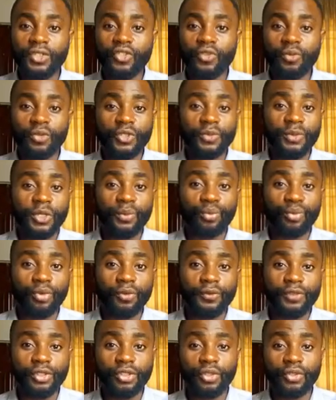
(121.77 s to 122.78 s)
you must make
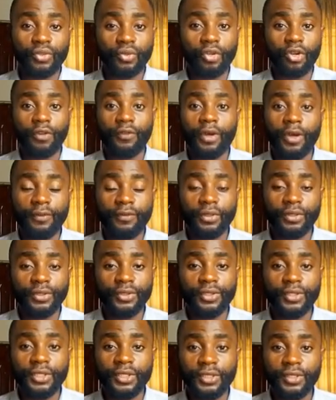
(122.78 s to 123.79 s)
provisions to cover for those
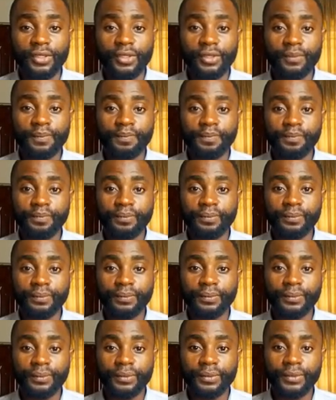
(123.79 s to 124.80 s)
things.
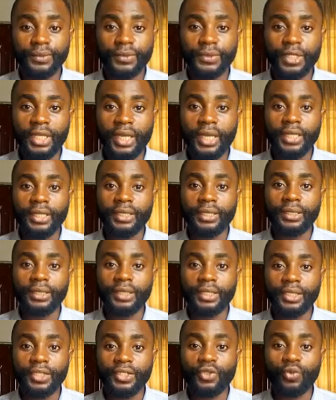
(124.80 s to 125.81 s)
And
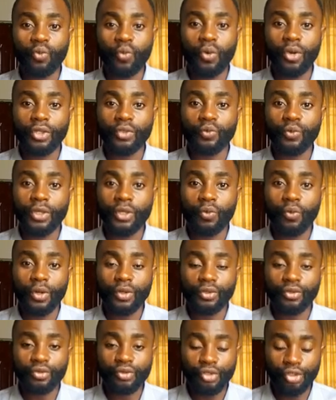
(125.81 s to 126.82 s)
this is what we
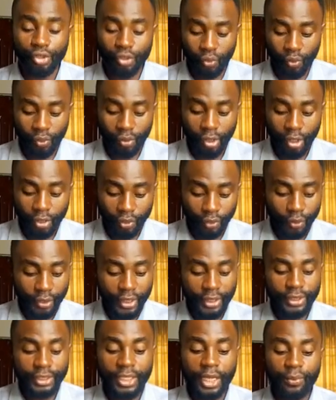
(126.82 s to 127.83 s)
want to show. So the
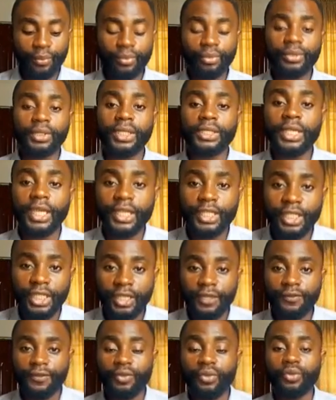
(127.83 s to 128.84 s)
example that I
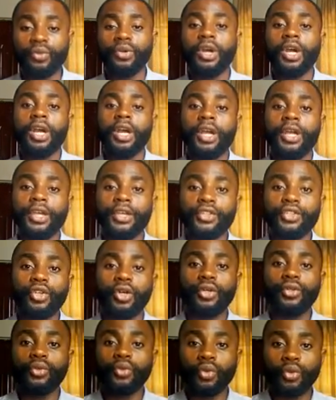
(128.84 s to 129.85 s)
gave you in
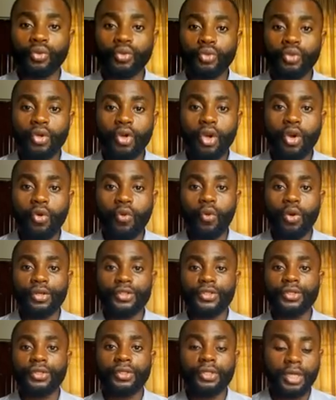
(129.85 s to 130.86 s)
your note
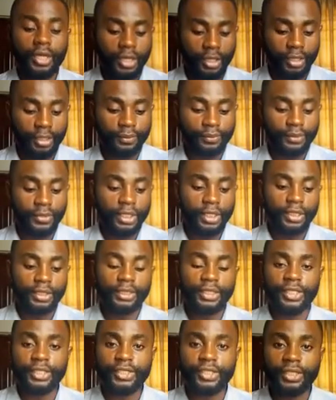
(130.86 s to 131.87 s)
was
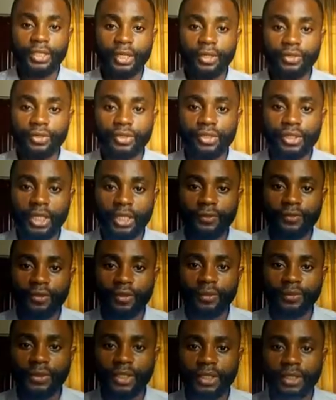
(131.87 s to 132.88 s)
this. I'll just start
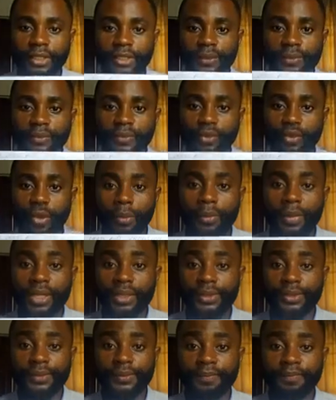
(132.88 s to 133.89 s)
from the
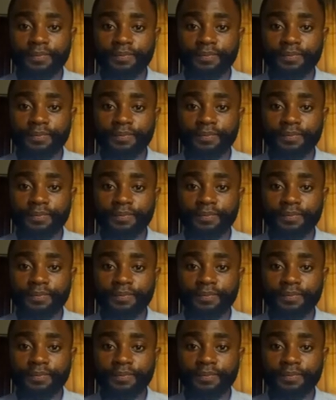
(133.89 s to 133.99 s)
numbers.